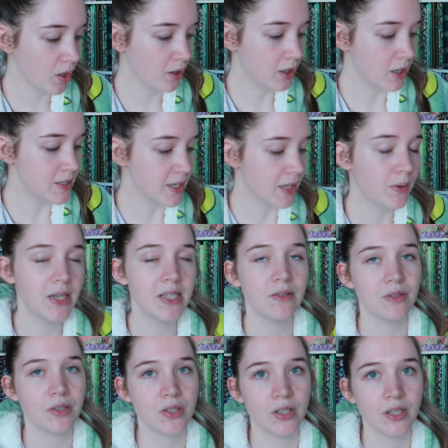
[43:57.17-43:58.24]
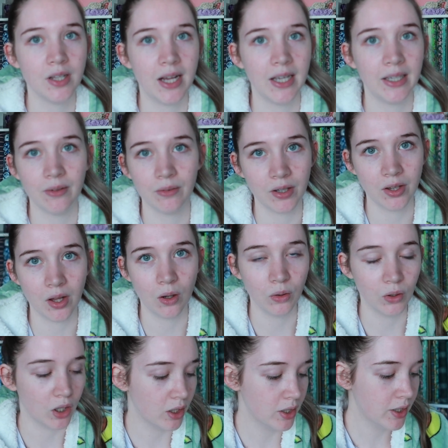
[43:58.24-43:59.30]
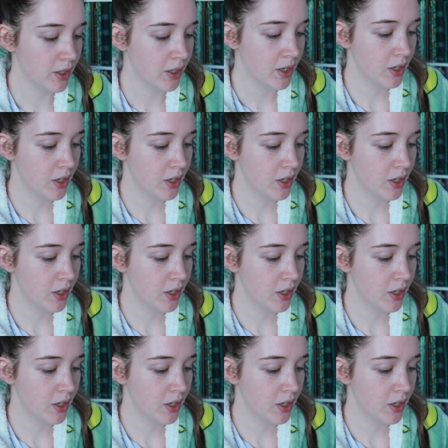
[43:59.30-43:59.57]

because otherwise I was just gonna like get rid of the whole lot.